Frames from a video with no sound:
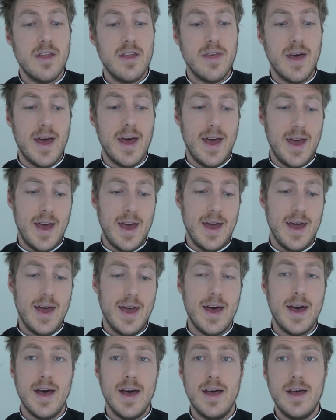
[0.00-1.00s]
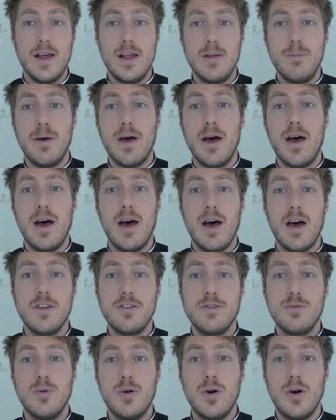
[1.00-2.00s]
they help
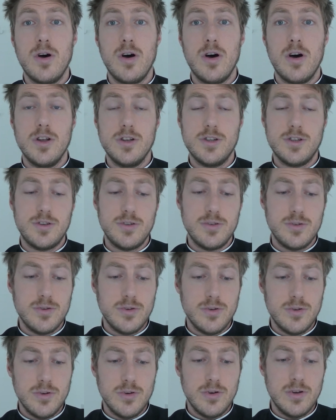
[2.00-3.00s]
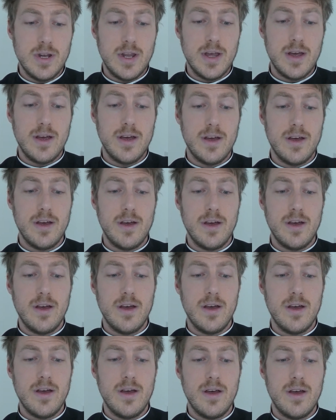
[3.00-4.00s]
us want to
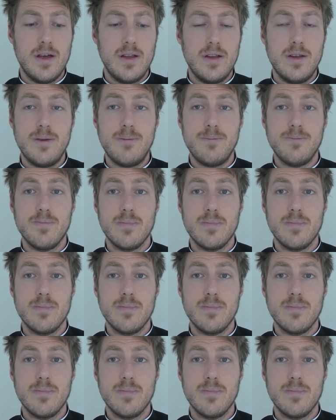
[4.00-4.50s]
learn.